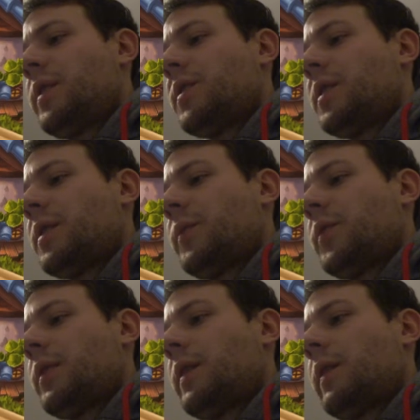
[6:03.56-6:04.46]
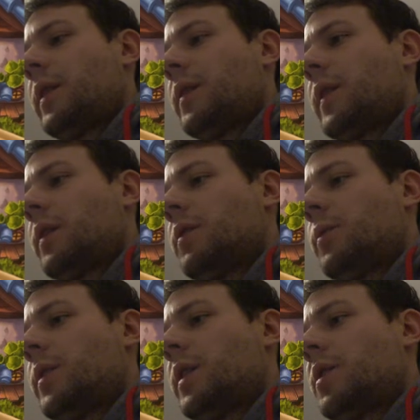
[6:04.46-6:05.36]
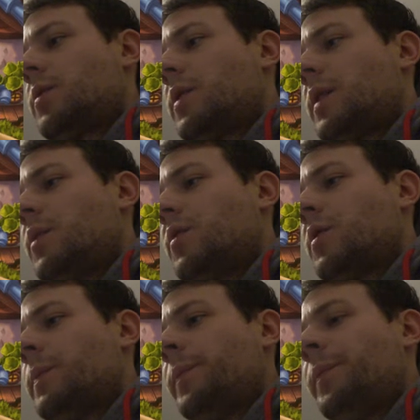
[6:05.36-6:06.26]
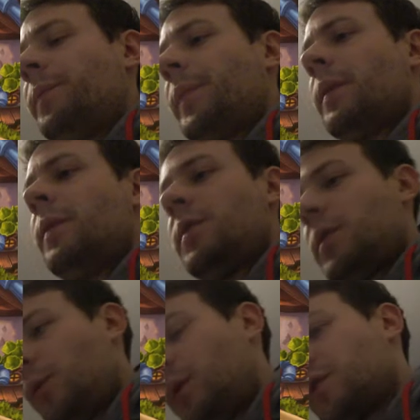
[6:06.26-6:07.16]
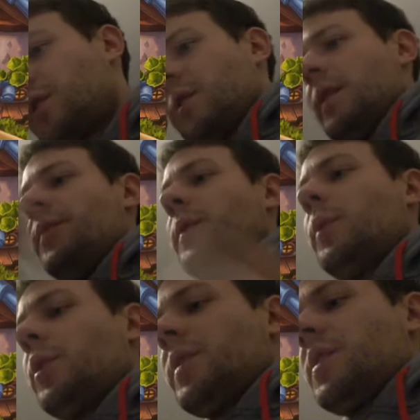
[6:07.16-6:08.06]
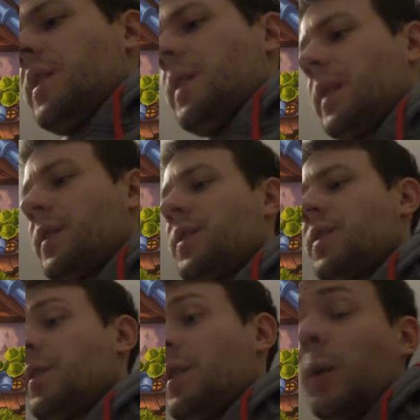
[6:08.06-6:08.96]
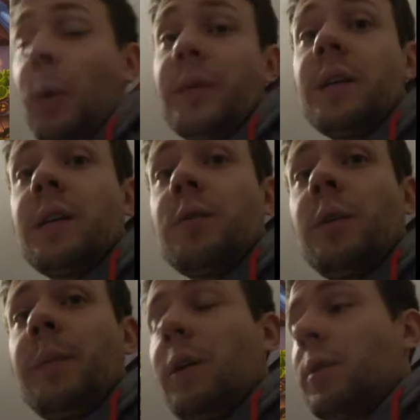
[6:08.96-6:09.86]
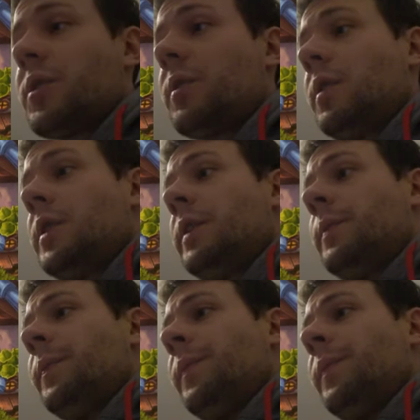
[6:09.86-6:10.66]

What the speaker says: really set up for lethal, I think, the 1 extra damage. So I will just leave the board state like this and hope that I draw my Auctioneer here.